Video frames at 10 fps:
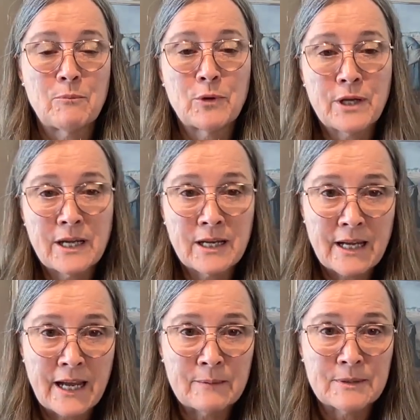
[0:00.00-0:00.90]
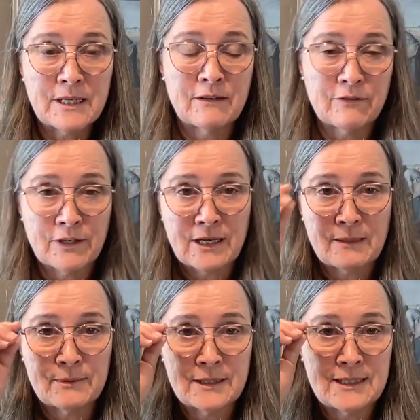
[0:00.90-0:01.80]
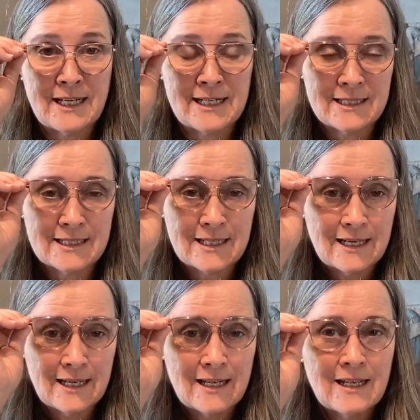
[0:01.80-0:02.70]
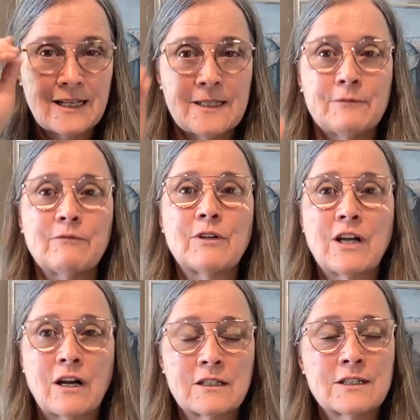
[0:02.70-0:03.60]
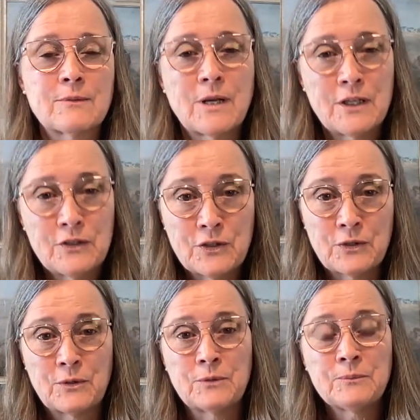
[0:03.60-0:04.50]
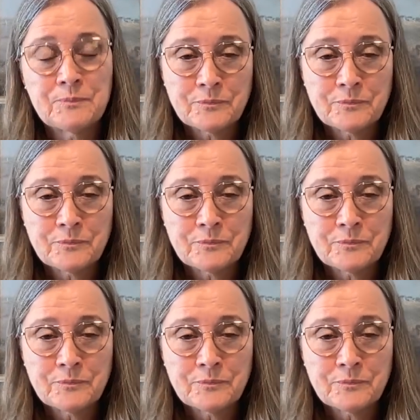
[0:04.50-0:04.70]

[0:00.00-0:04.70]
Booking a campsite for a couple of days. Regardless of what you do,